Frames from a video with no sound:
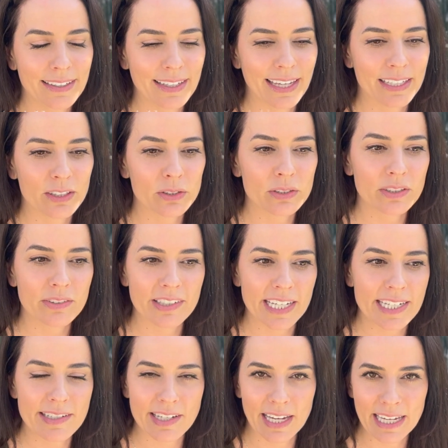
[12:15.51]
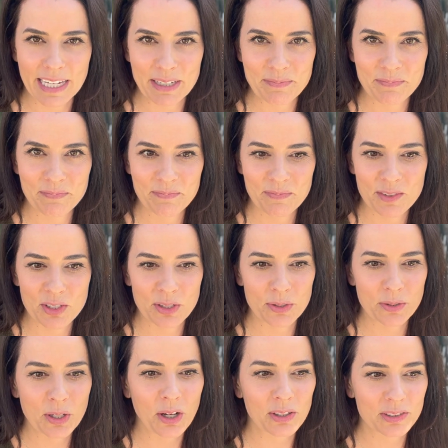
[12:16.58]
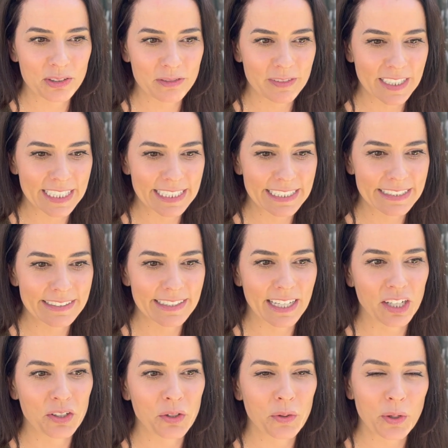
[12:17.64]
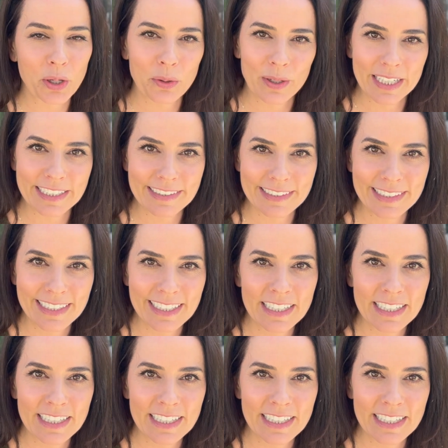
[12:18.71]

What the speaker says: and it will take time to cultivate it and grow it